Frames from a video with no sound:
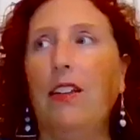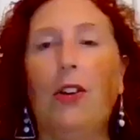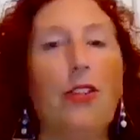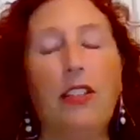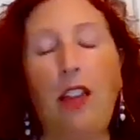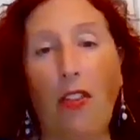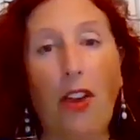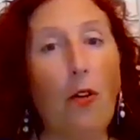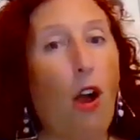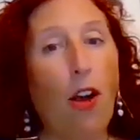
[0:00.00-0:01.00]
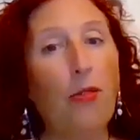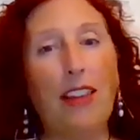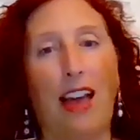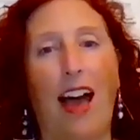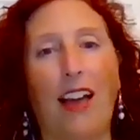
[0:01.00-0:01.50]
there's nothing wrong
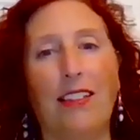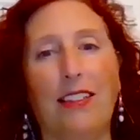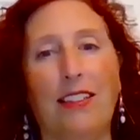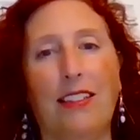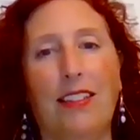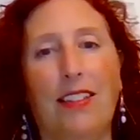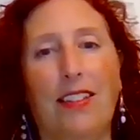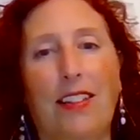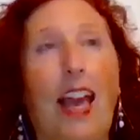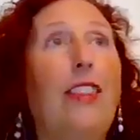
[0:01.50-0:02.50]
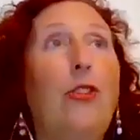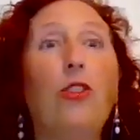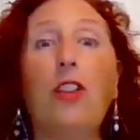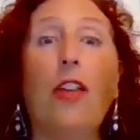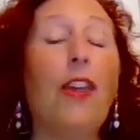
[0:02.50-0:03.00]
with that. And
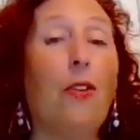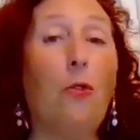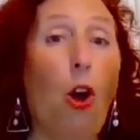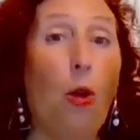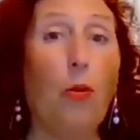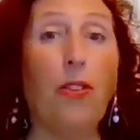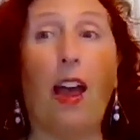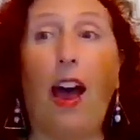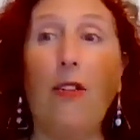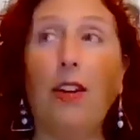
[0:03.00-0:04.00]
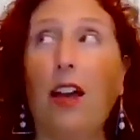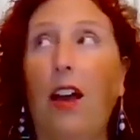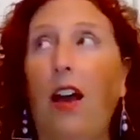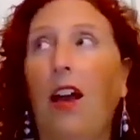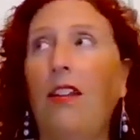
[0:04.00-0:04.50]
there's nothing wrong with having
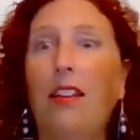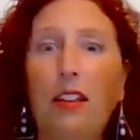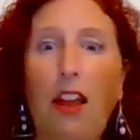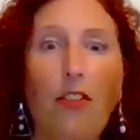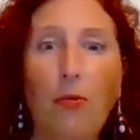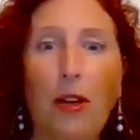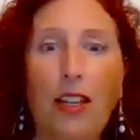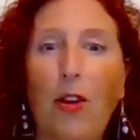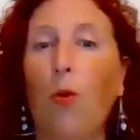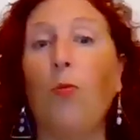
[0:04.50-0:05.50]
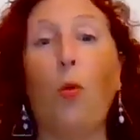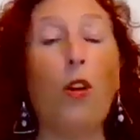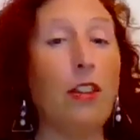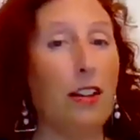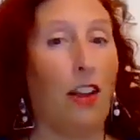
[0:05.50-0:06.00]
enough money or
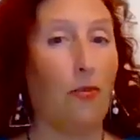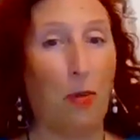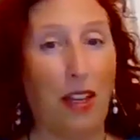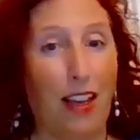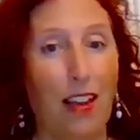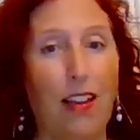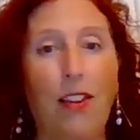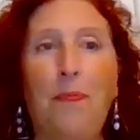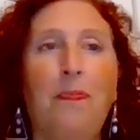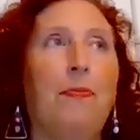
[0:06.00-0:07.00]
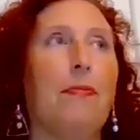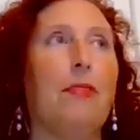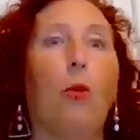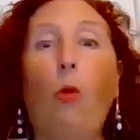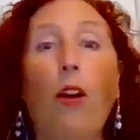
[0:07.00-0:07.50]
more than enough money.
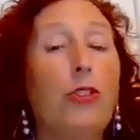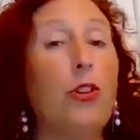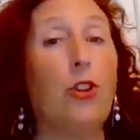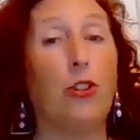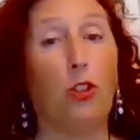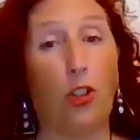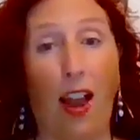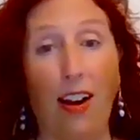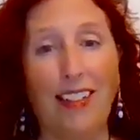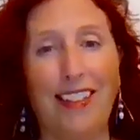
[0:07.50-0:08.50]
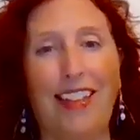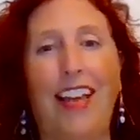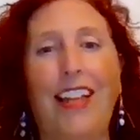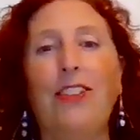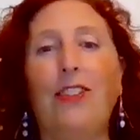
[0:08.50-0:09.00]
One, so you can share,
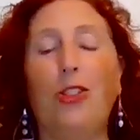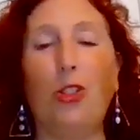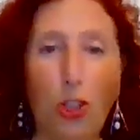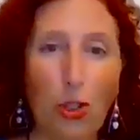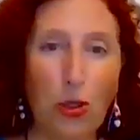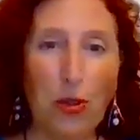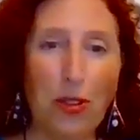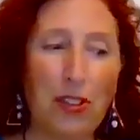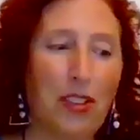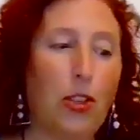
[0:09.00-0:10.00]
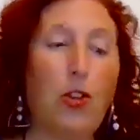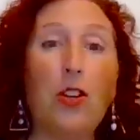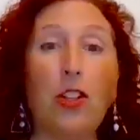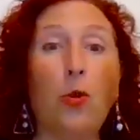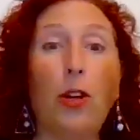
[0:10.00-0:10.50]
and two, so you
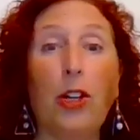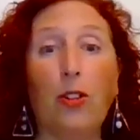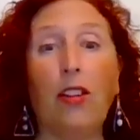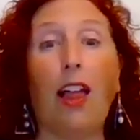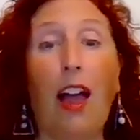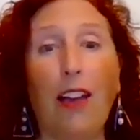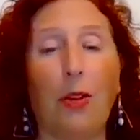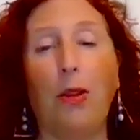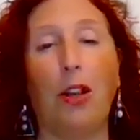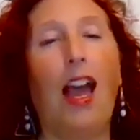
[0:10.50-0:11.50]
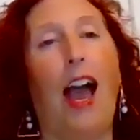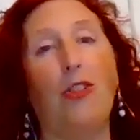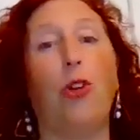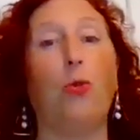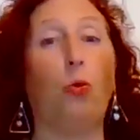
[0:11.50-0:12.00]
can enjoy your life. I mean,
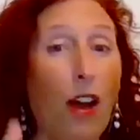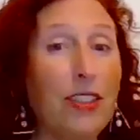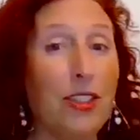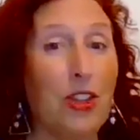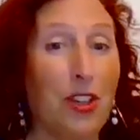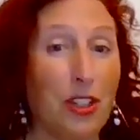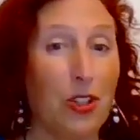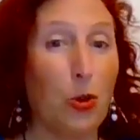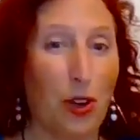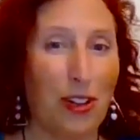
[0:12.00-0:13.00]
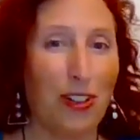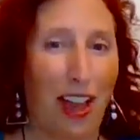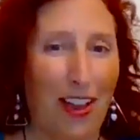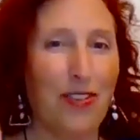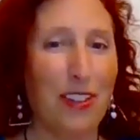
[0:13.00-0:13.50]
actually, one, so you can enjoy your
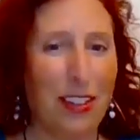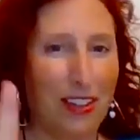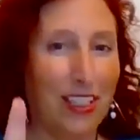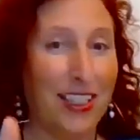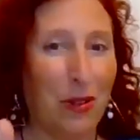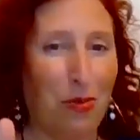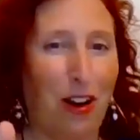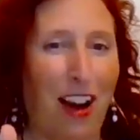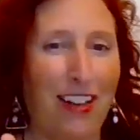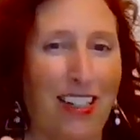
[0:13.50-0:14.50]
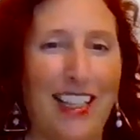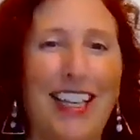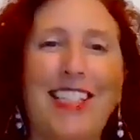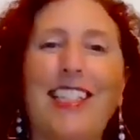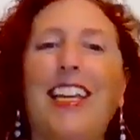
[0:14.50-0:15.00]
life. This is the priority
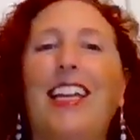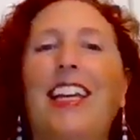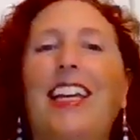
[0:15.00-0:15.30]
list.